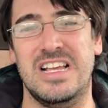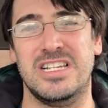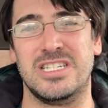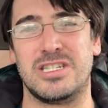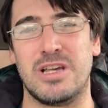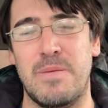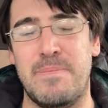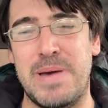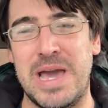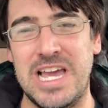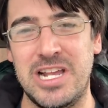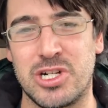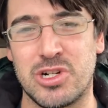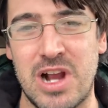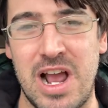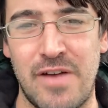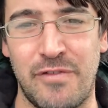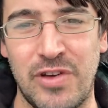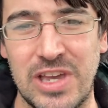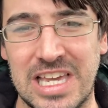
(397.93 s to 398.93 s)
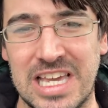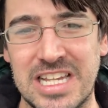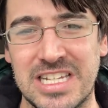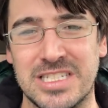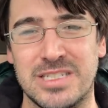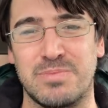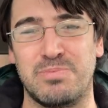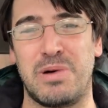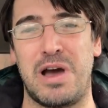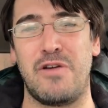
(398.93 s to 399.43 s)
So paid traffic
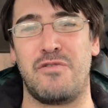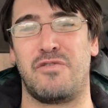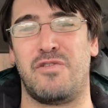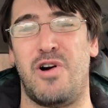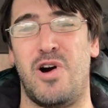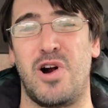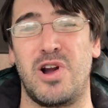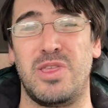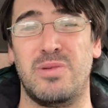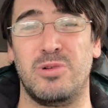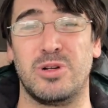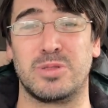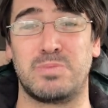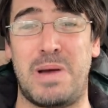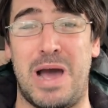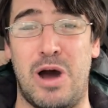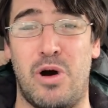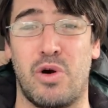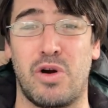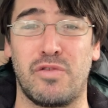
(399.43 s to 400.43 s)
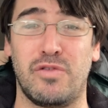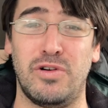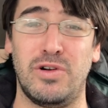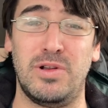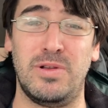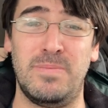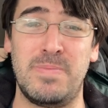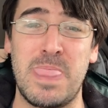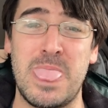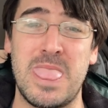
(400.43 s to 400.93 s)
is by far the most powerful.